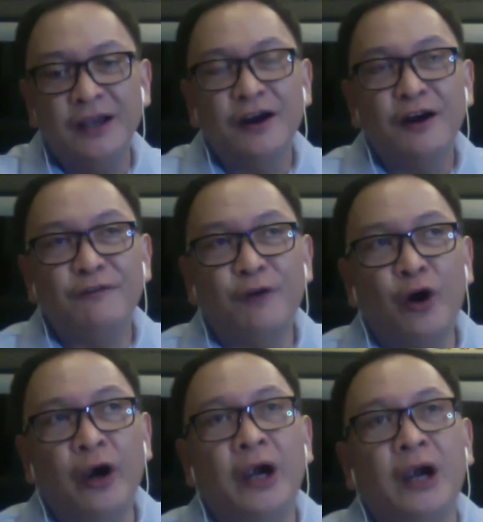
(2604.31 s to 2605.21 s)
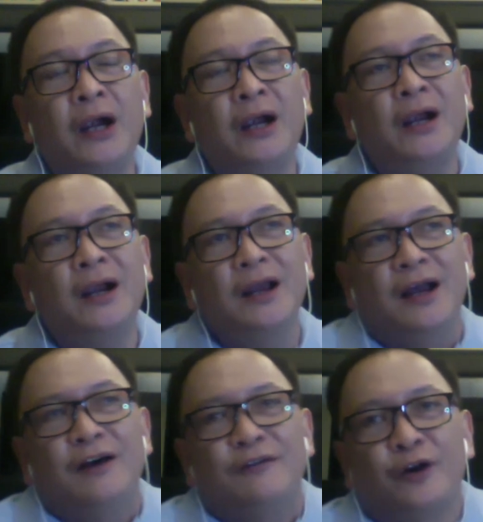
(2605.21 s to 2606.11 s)
for
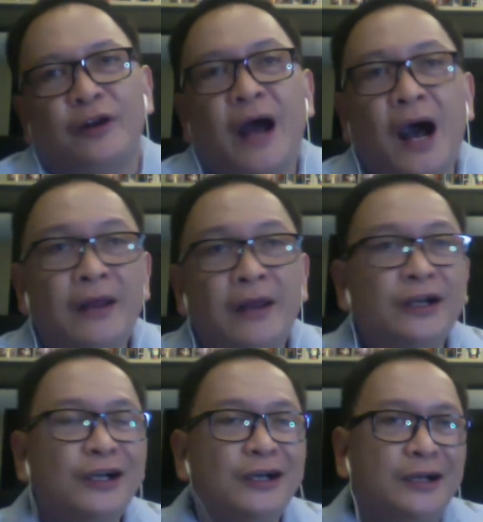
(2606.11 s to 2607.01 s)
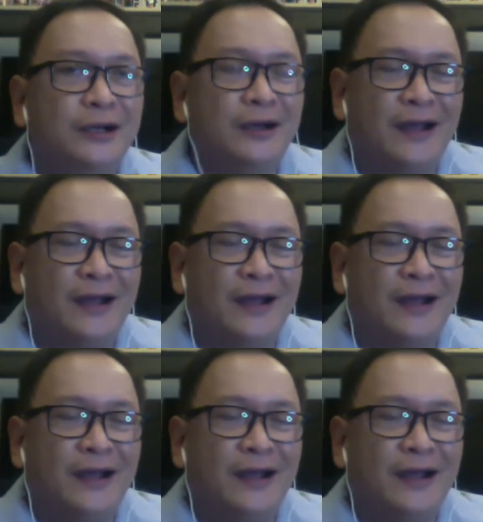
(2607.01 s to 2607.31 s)
the other